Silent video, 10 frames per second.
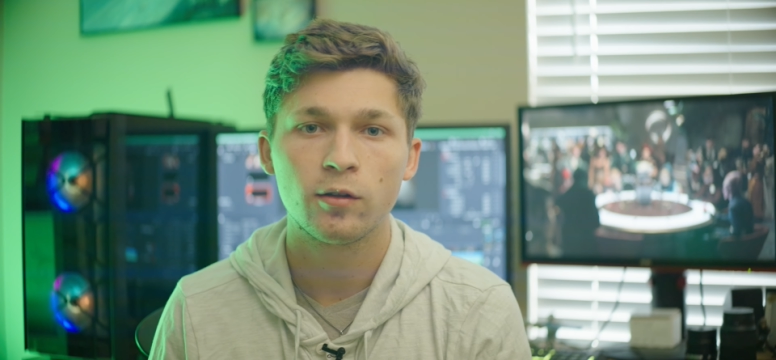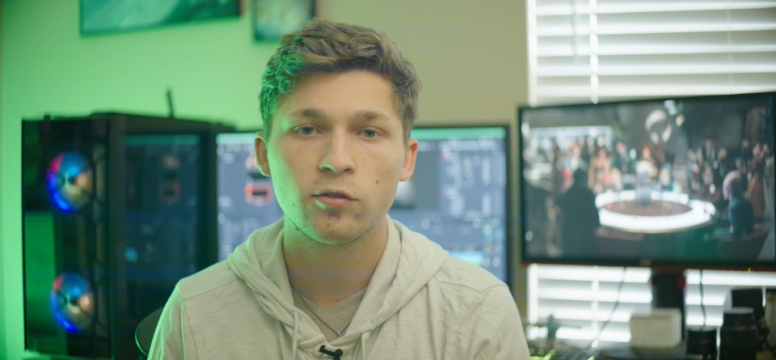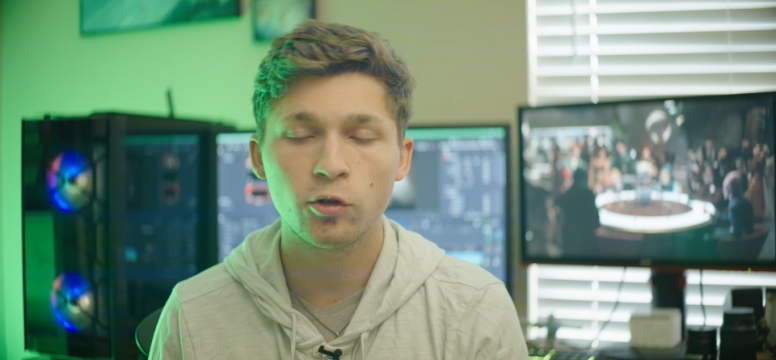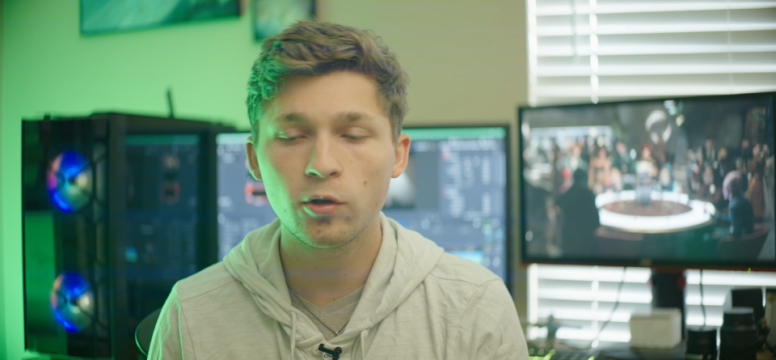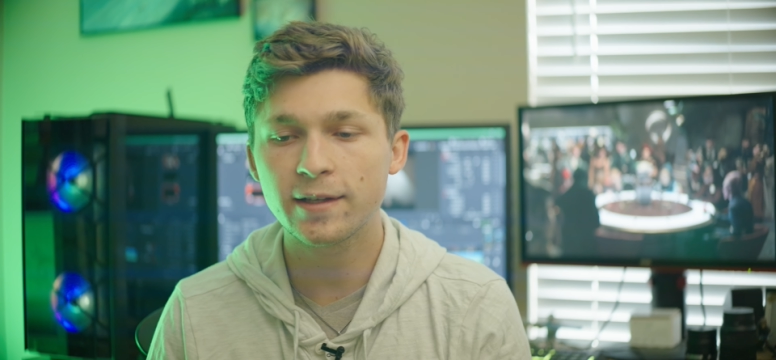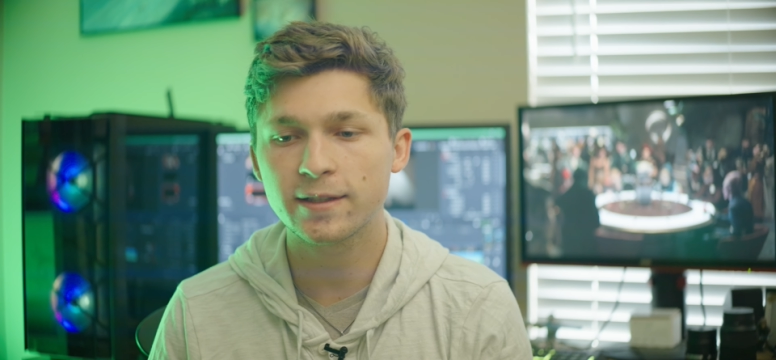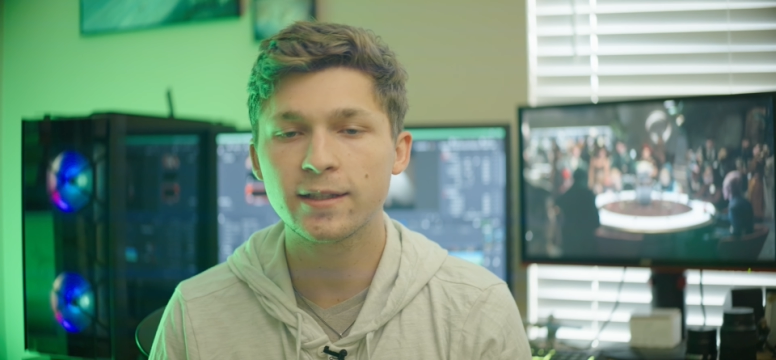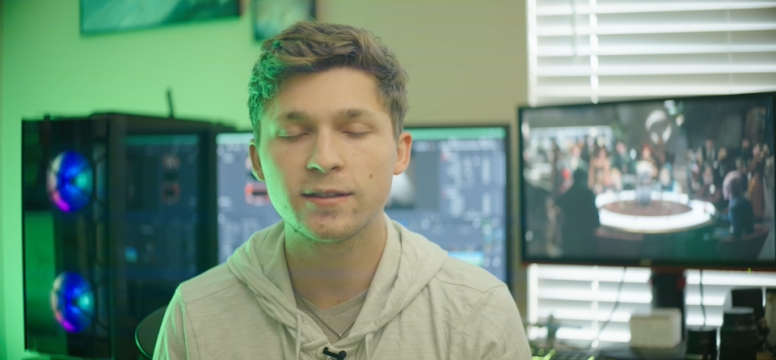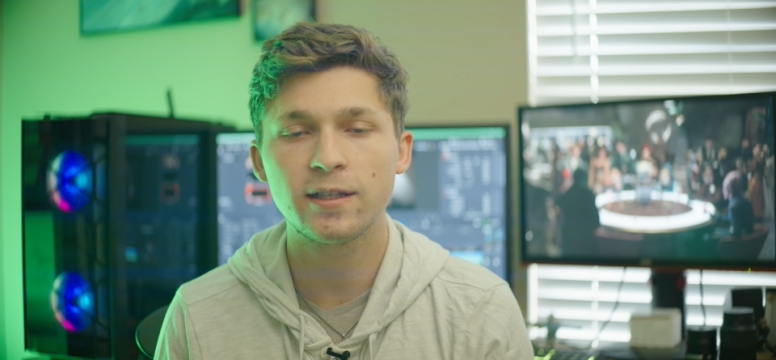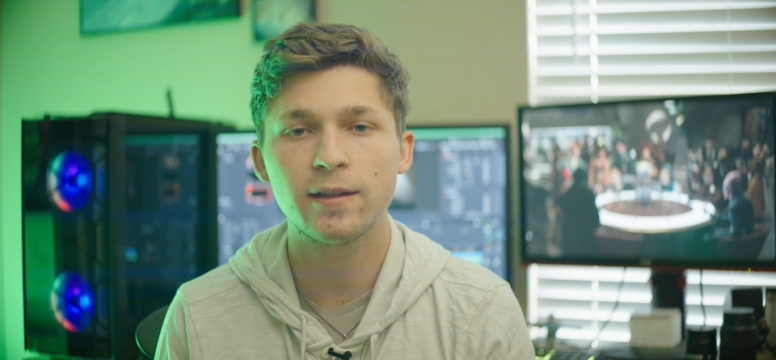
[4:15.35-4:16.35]
you guys get
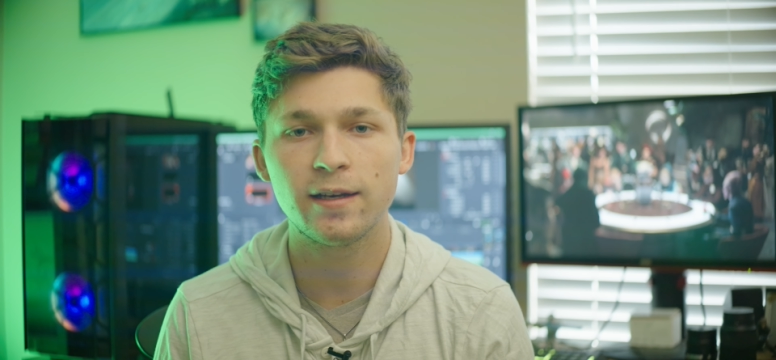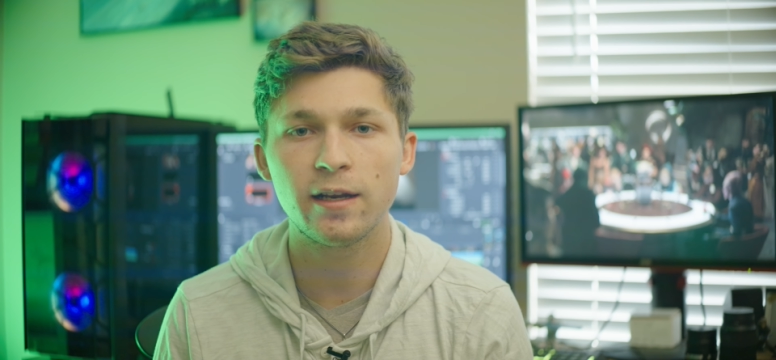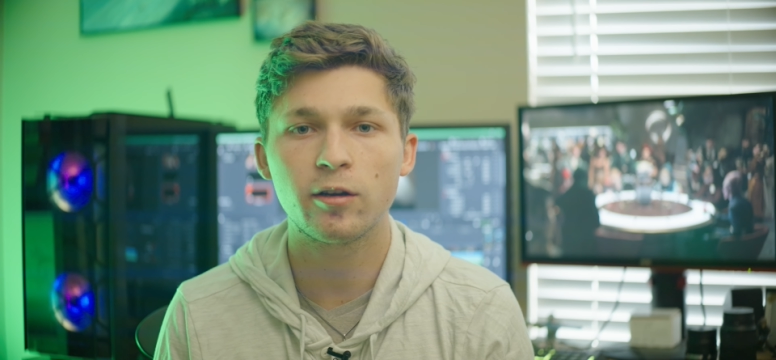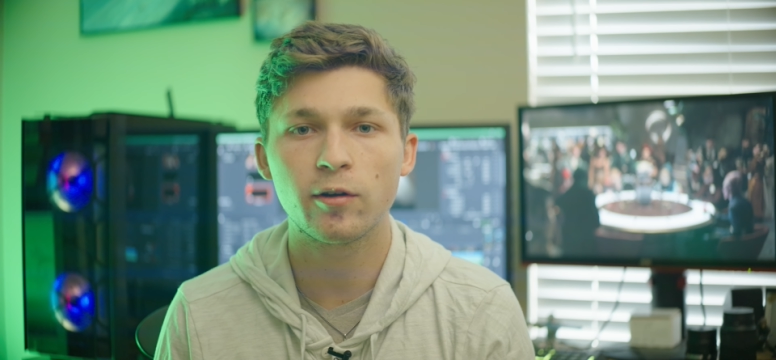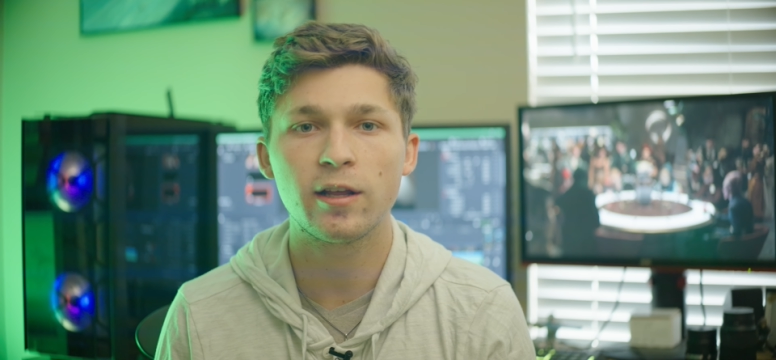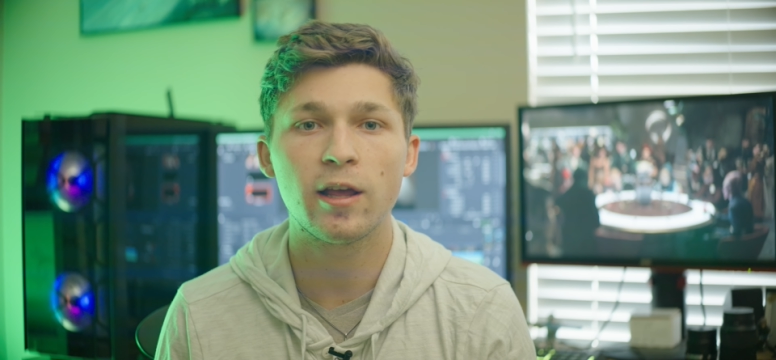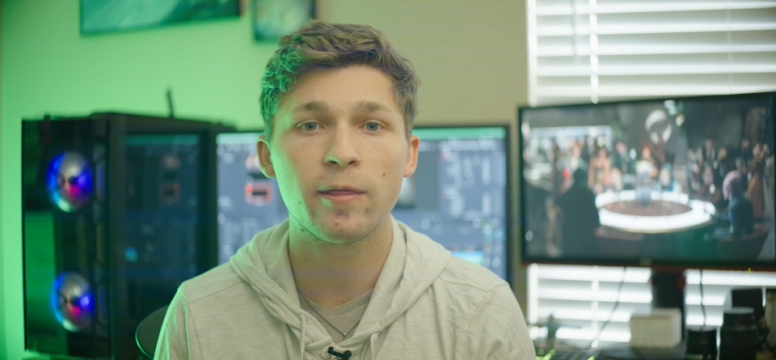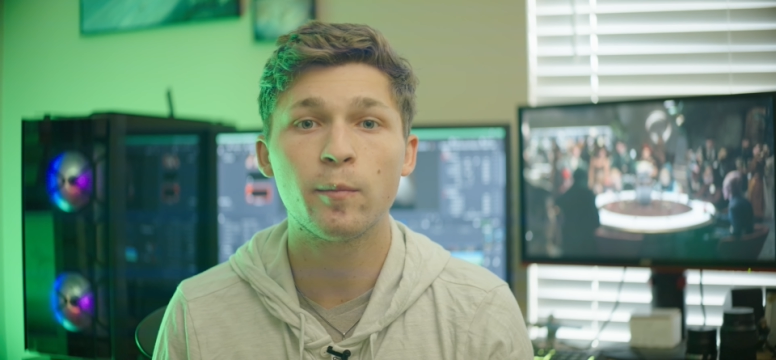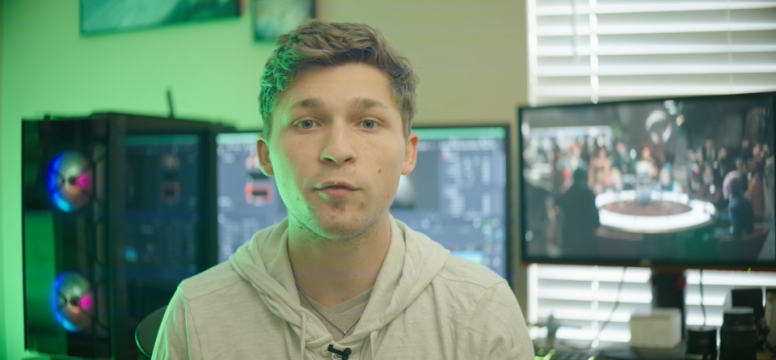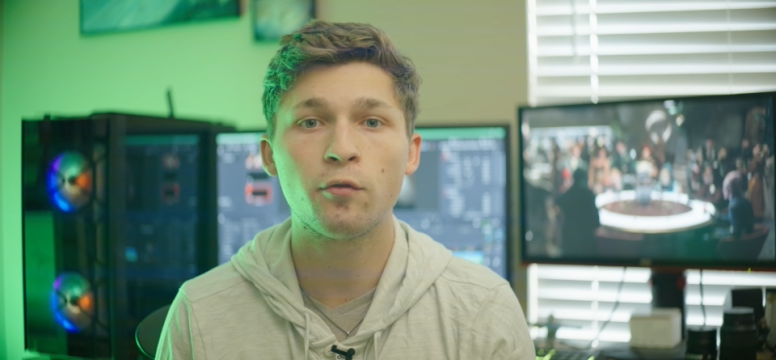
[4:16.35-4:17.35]
to see the nitty-gritty and
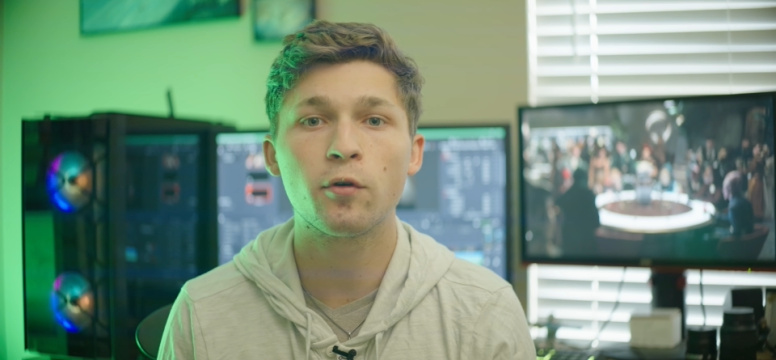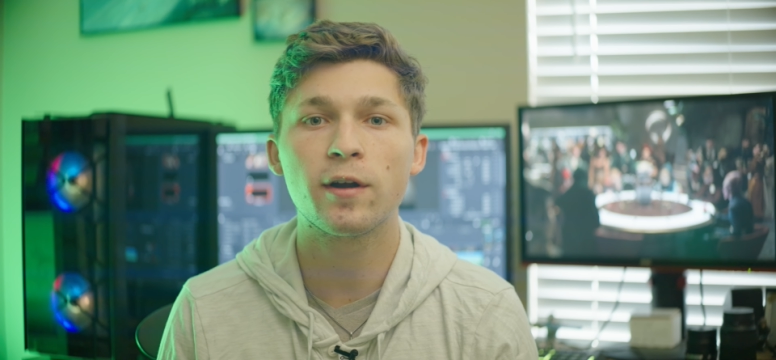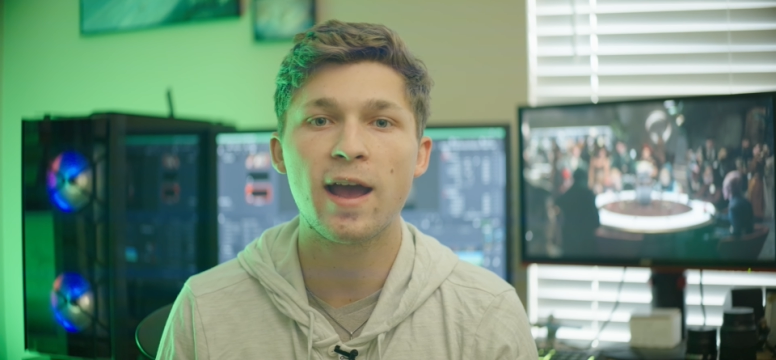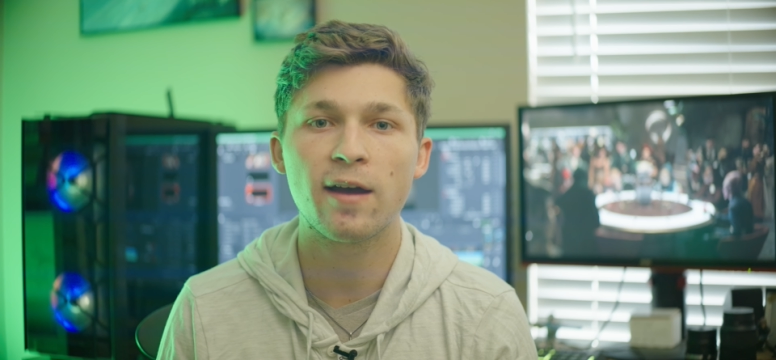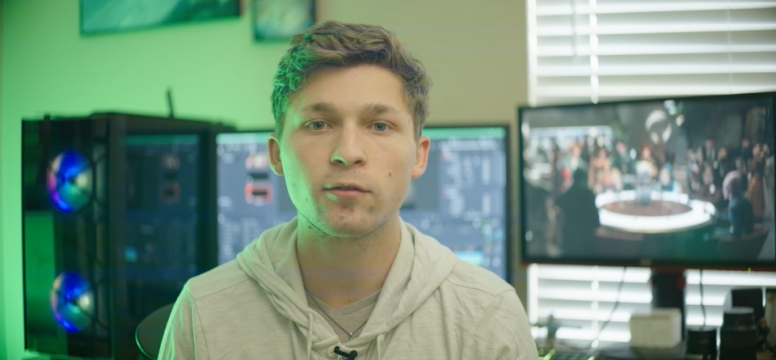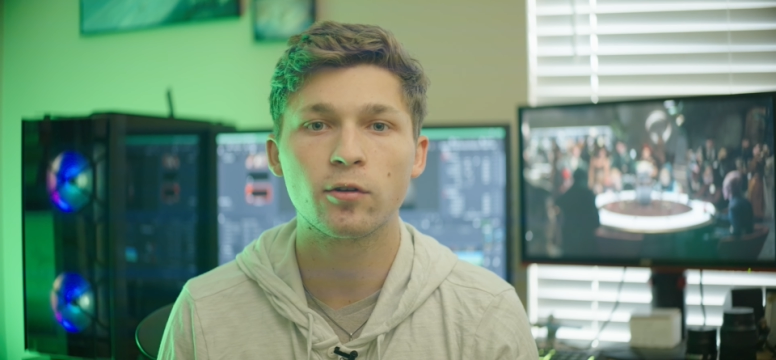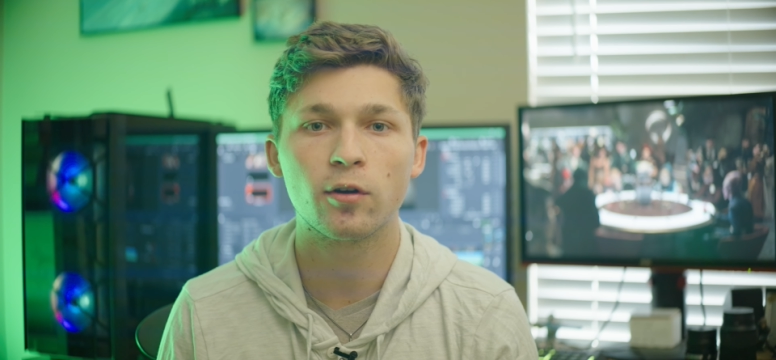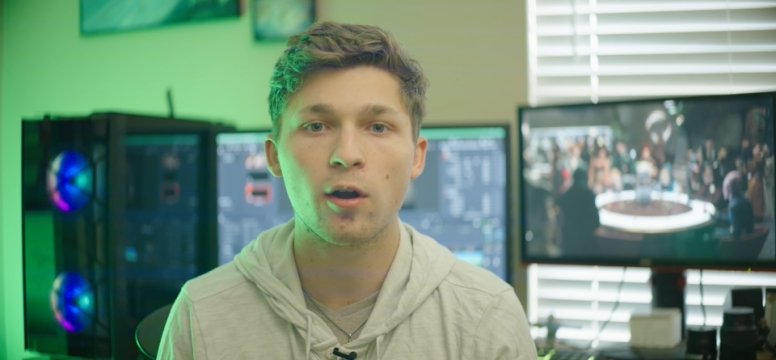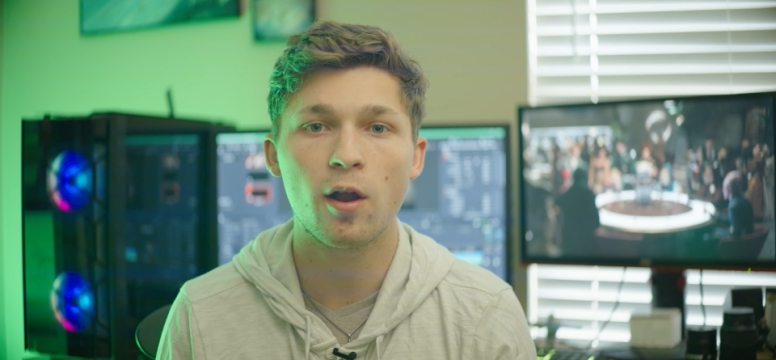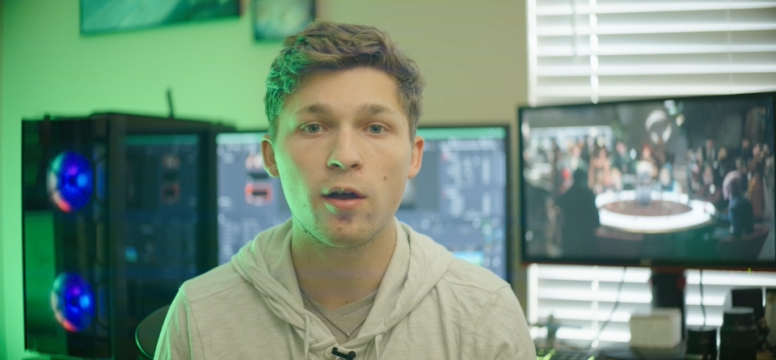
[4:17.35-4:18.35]
the before and
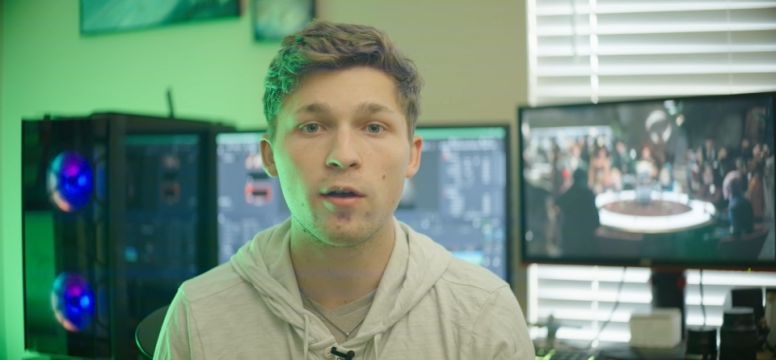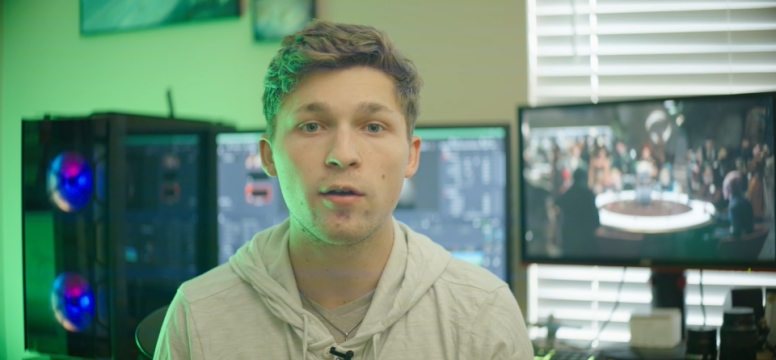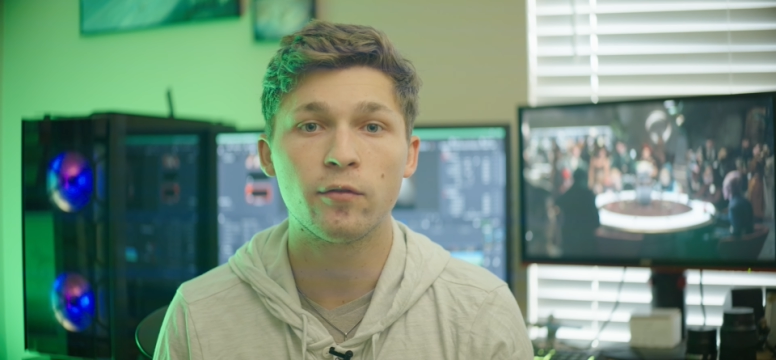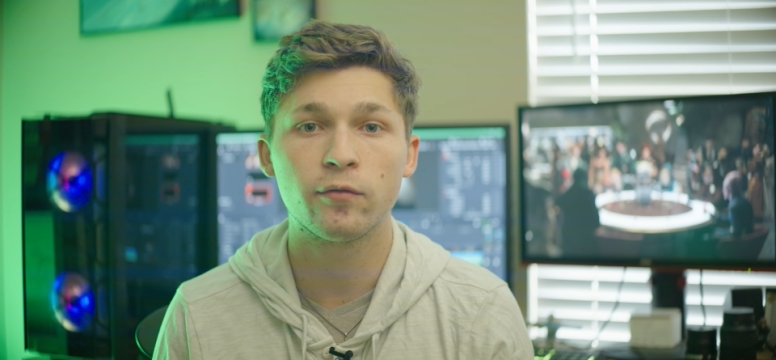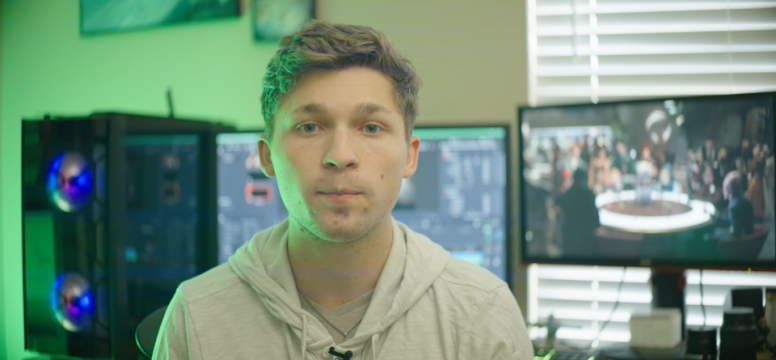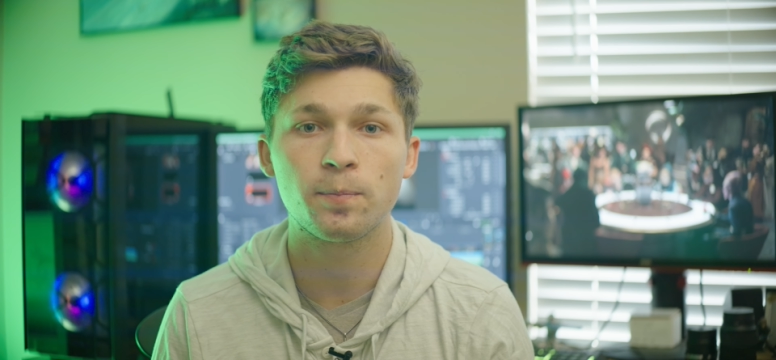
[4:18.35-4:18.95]
after of